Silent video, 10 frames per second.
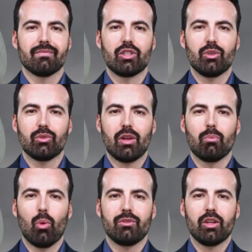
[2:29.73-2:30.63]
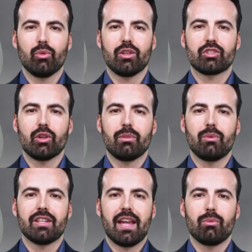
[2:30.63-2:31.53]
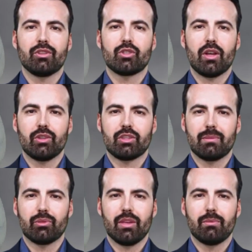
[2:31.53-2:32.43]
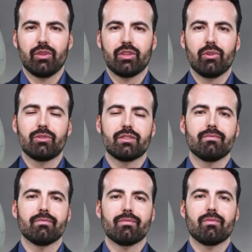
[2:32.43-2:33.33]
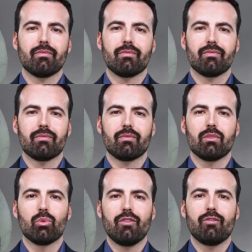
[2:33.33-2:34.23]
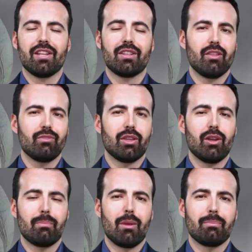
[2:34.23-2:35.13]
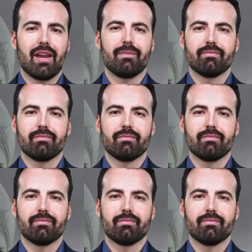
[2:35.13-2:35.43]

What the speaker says: You'd get more viewers streaming a game of checkers between pigeons. But Vegas doesn't care about that.